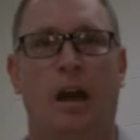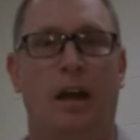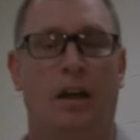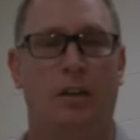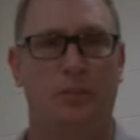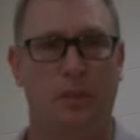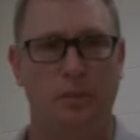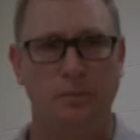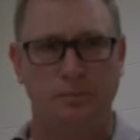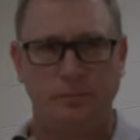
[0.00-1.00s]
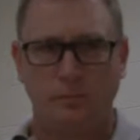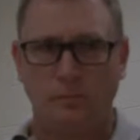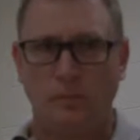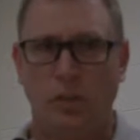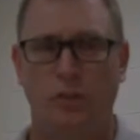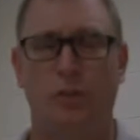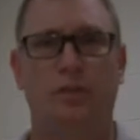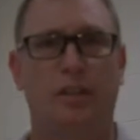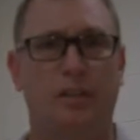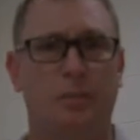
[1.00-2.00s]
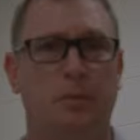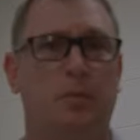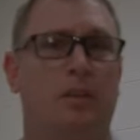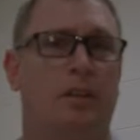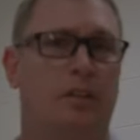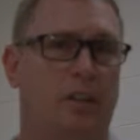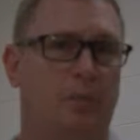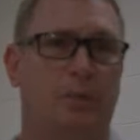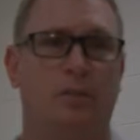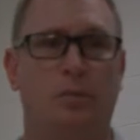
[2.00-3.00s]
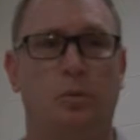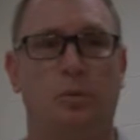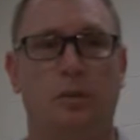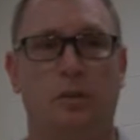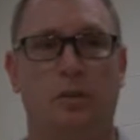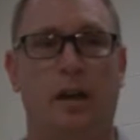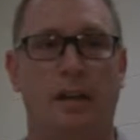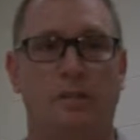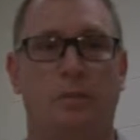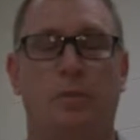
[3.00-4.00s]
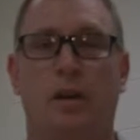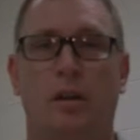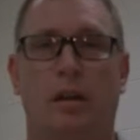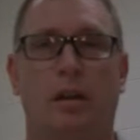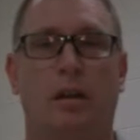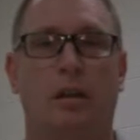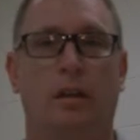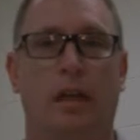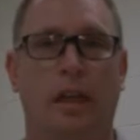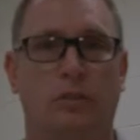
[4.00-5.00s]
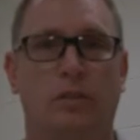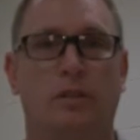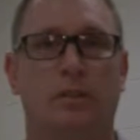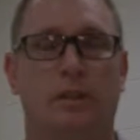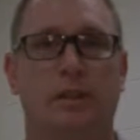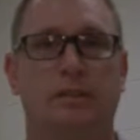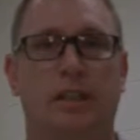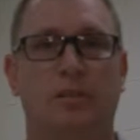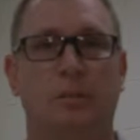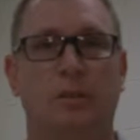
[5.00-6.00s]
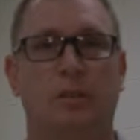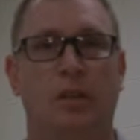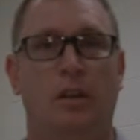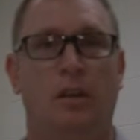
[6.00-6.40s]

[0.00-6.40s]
I also do assessments. Assessments is where we do actually hands-on assessments.